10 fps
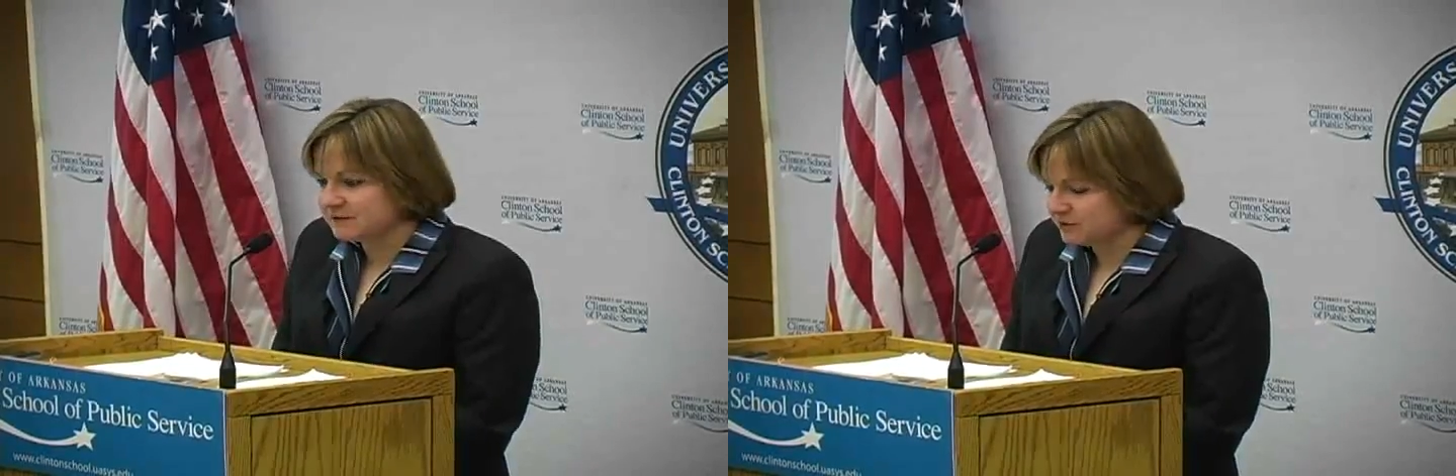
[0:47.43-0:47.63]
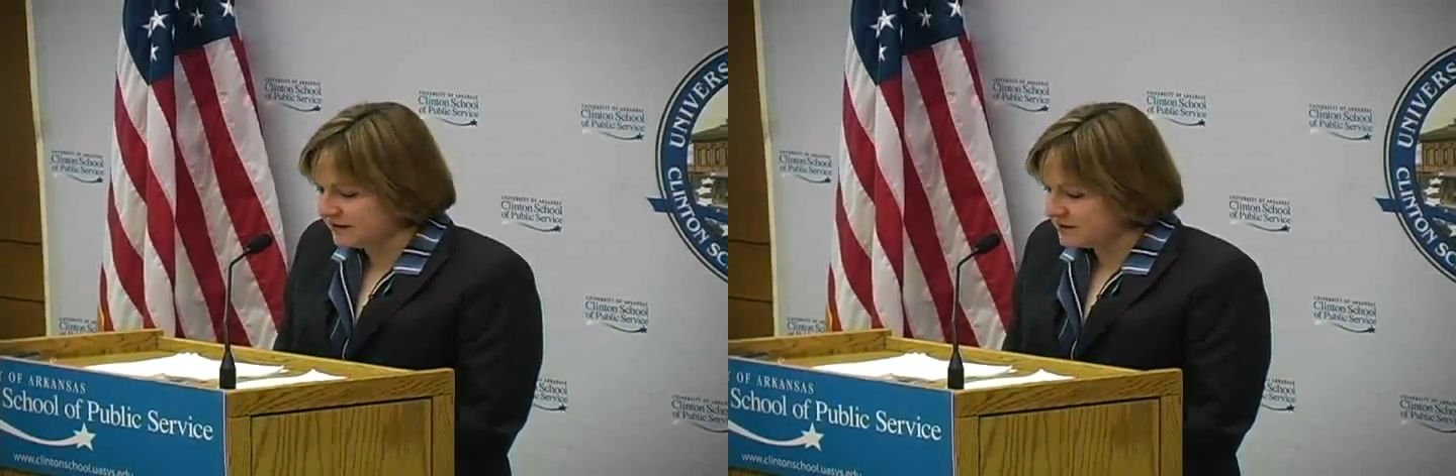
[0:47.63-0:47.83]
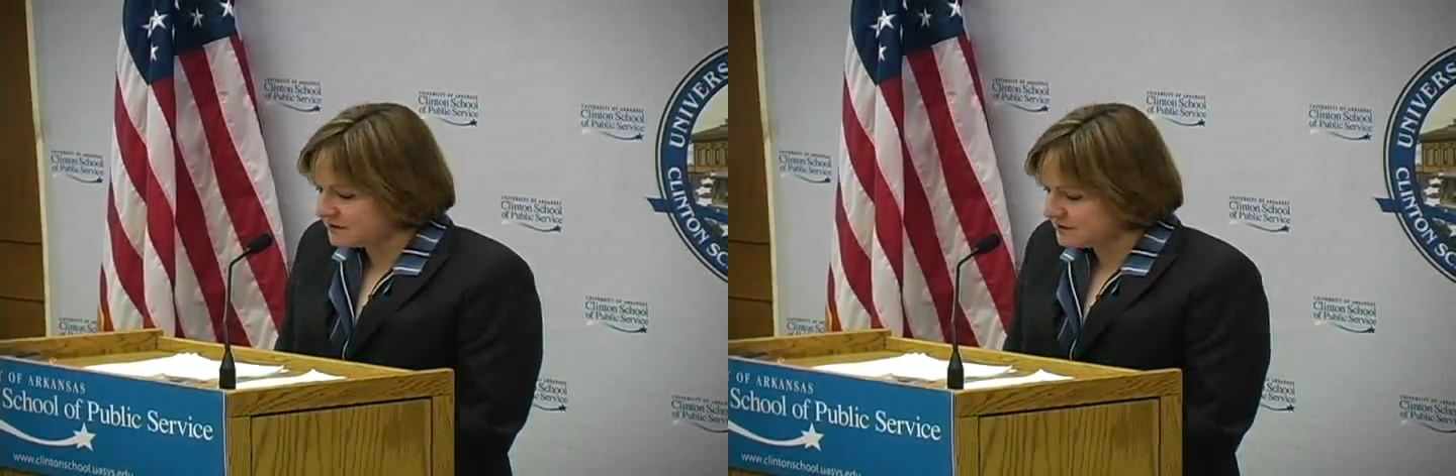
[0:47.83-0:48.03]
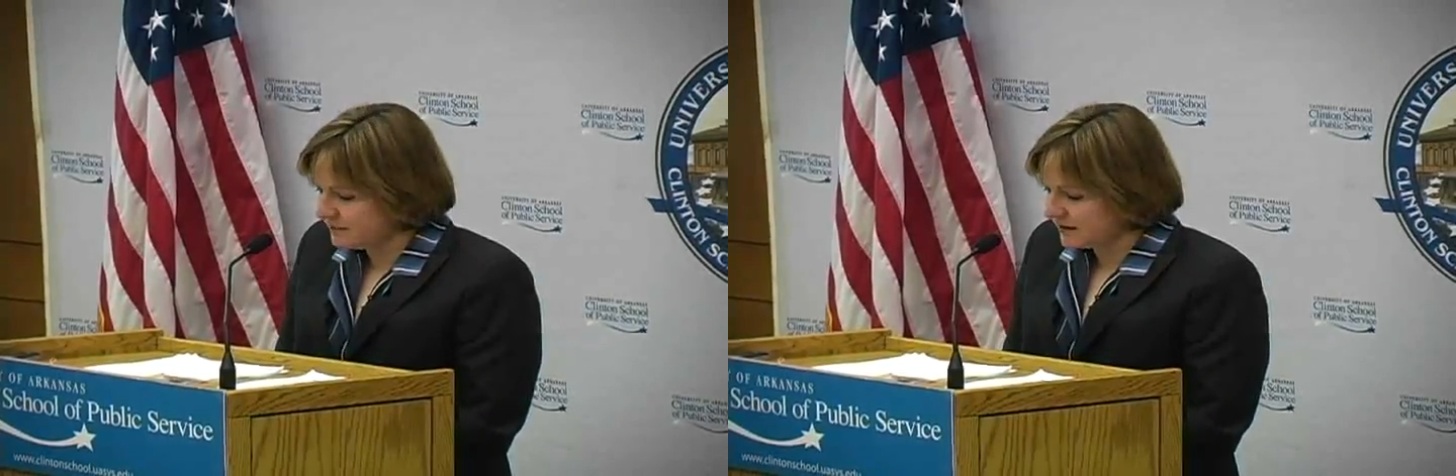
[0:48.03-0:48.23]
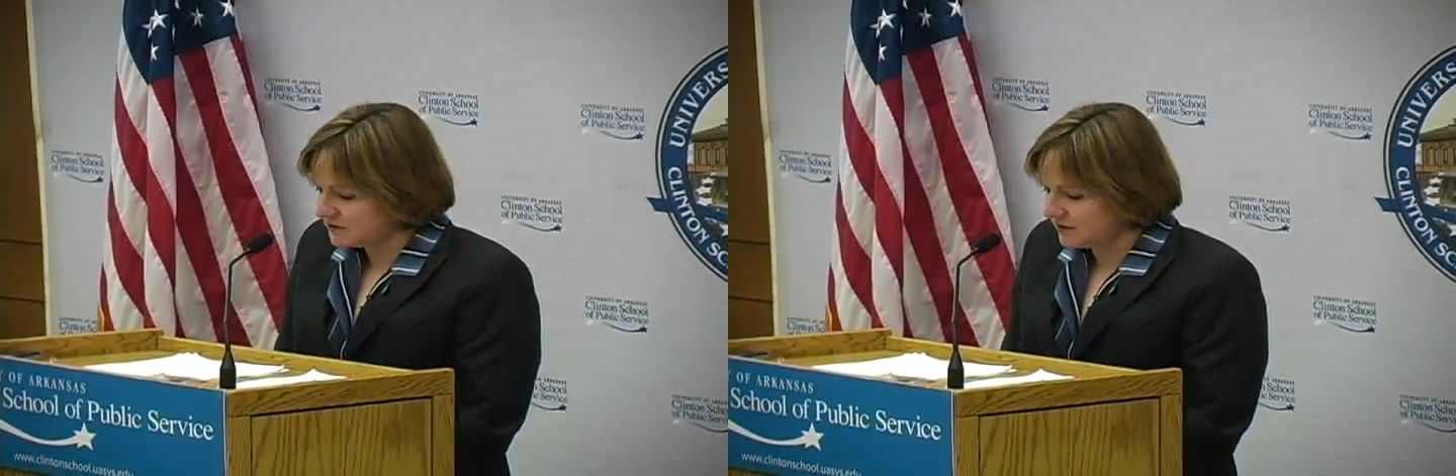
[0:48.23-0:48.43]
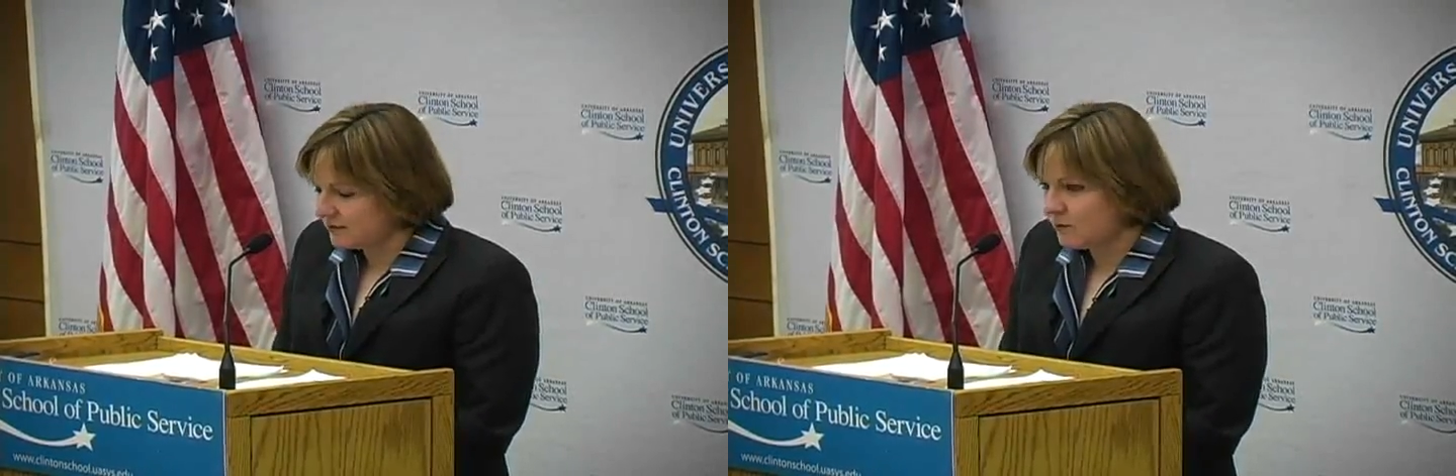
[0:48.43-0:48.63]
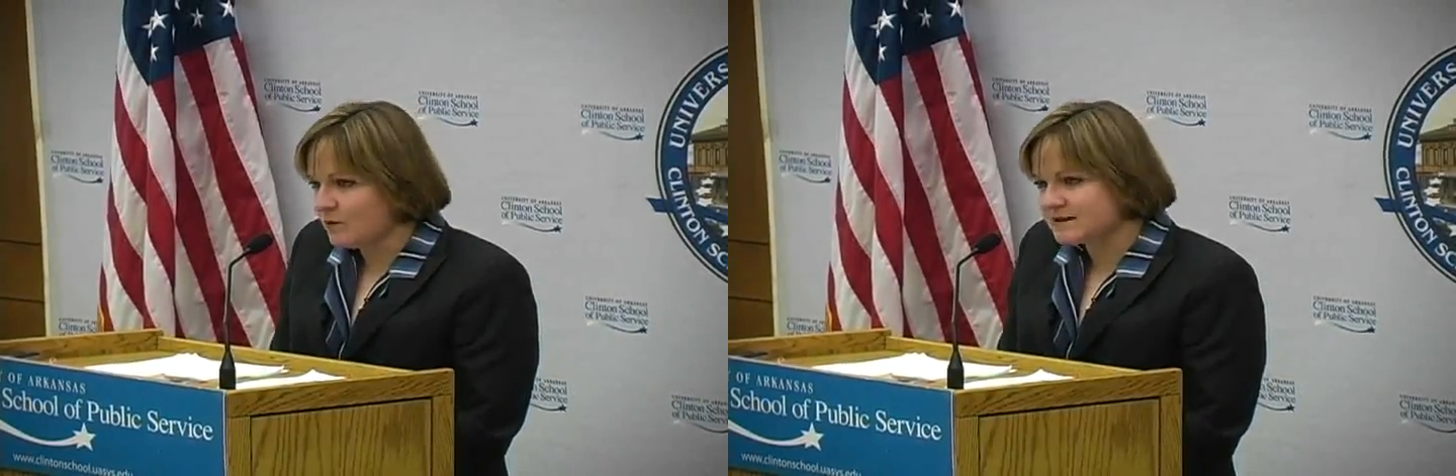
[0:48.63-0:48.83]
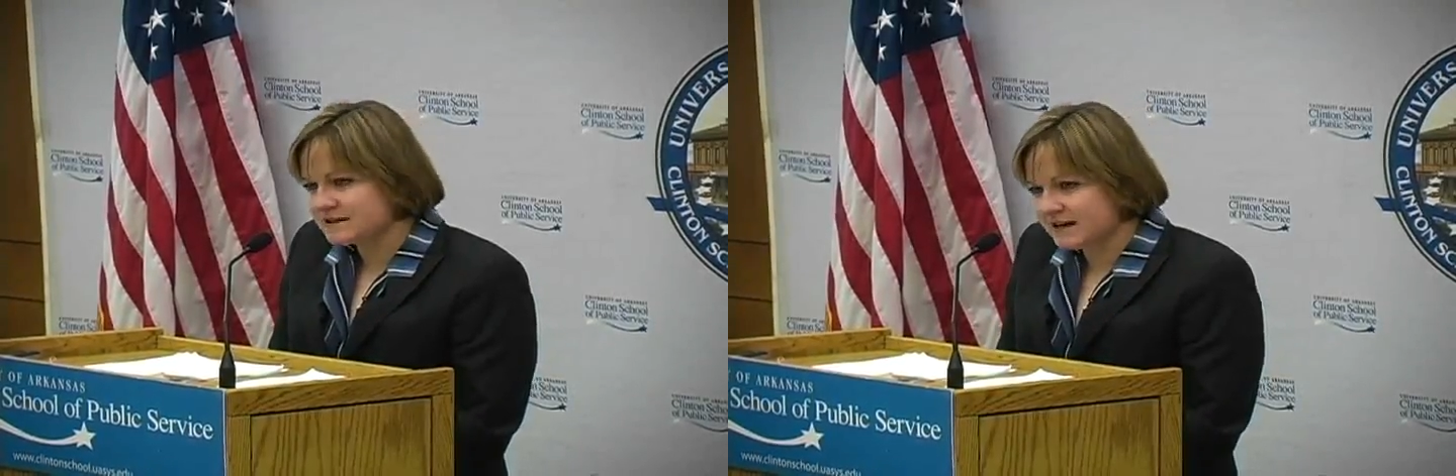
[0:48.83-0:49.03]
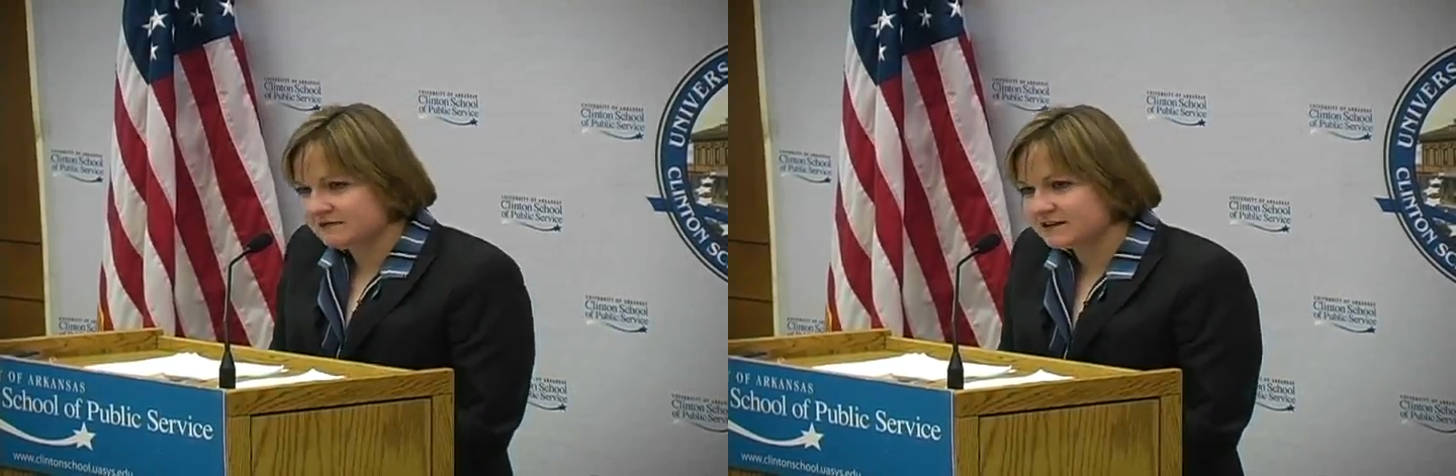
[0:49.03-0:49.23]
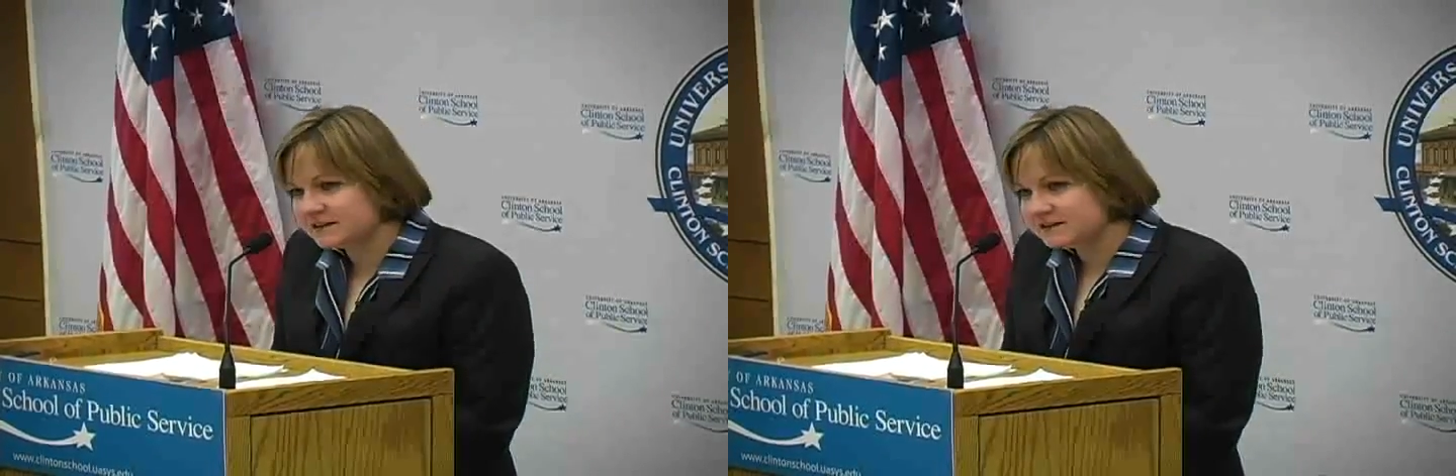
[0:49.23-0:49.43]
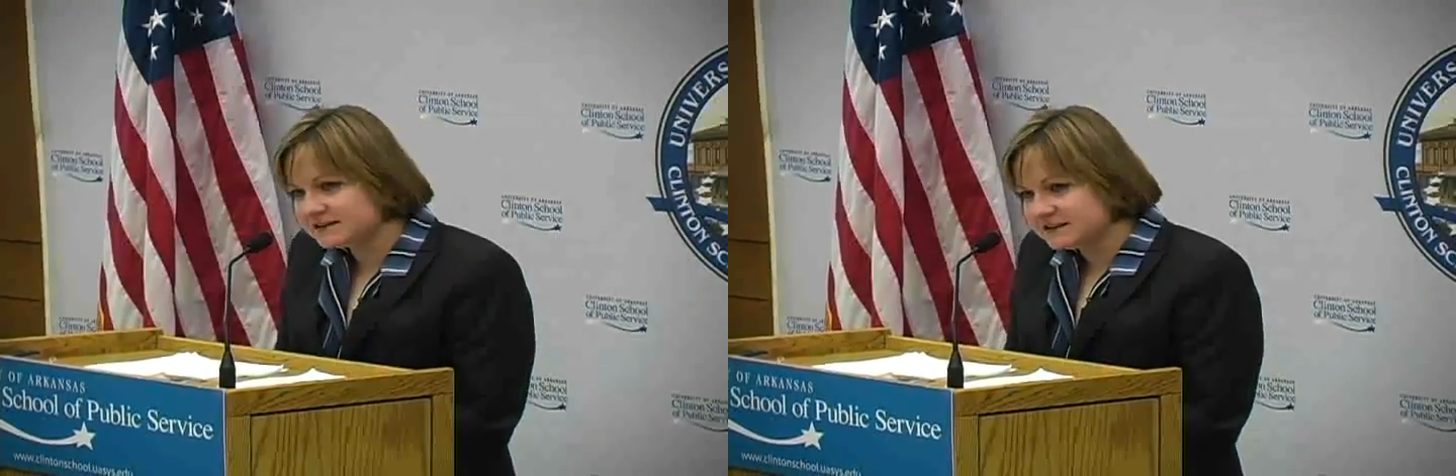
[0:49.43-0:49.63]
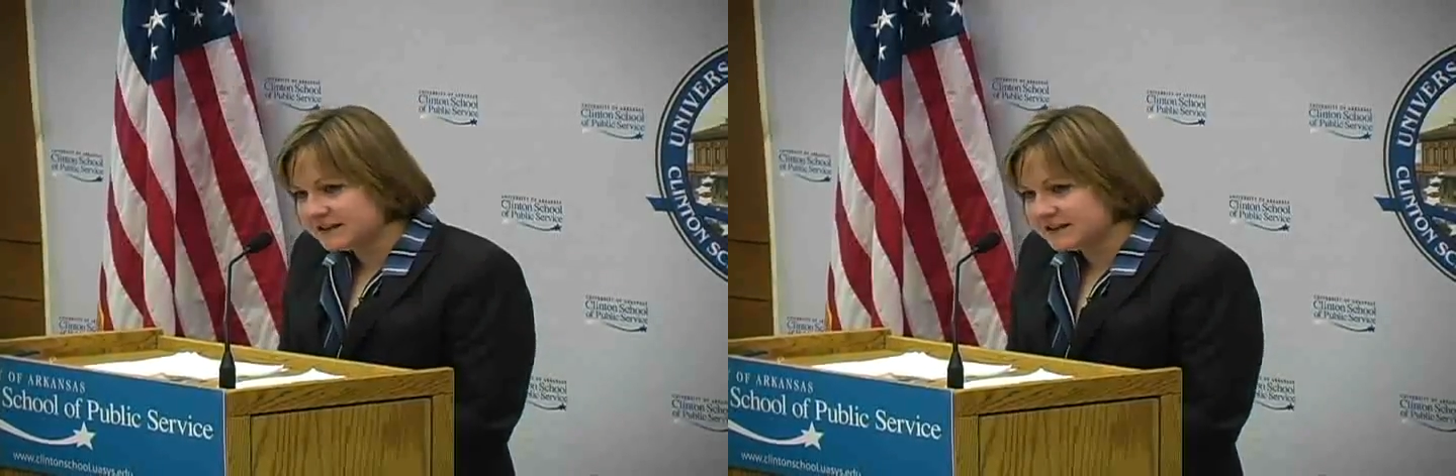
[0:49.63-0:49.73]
political spectrum was evident.